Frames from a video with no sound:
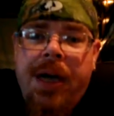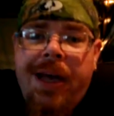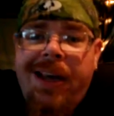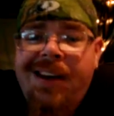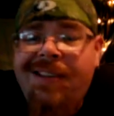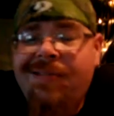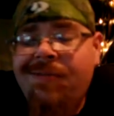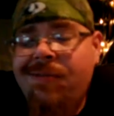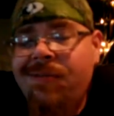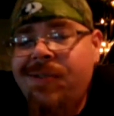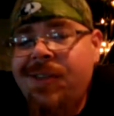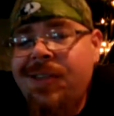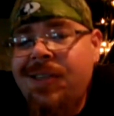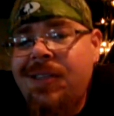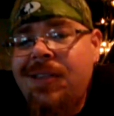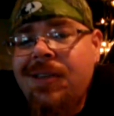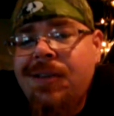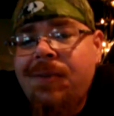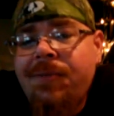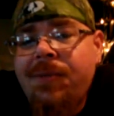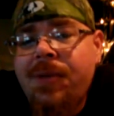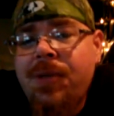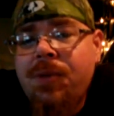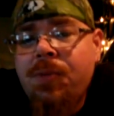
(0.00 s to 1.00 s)
I don't really know
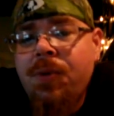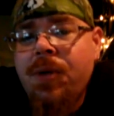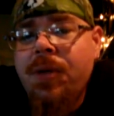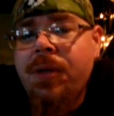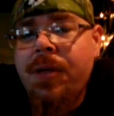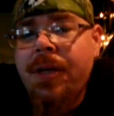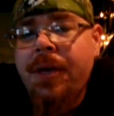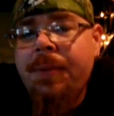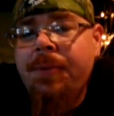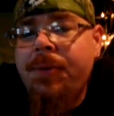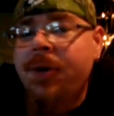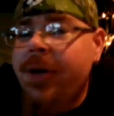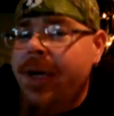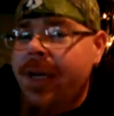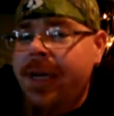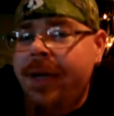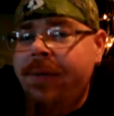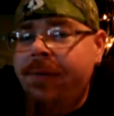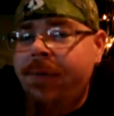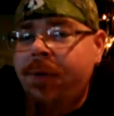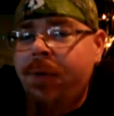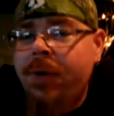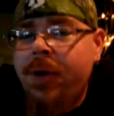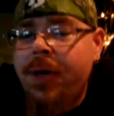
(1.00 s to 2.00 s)
if it's worth
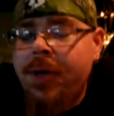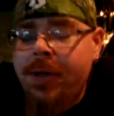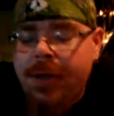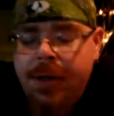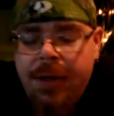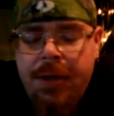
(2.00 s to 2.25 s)
upgrading for it.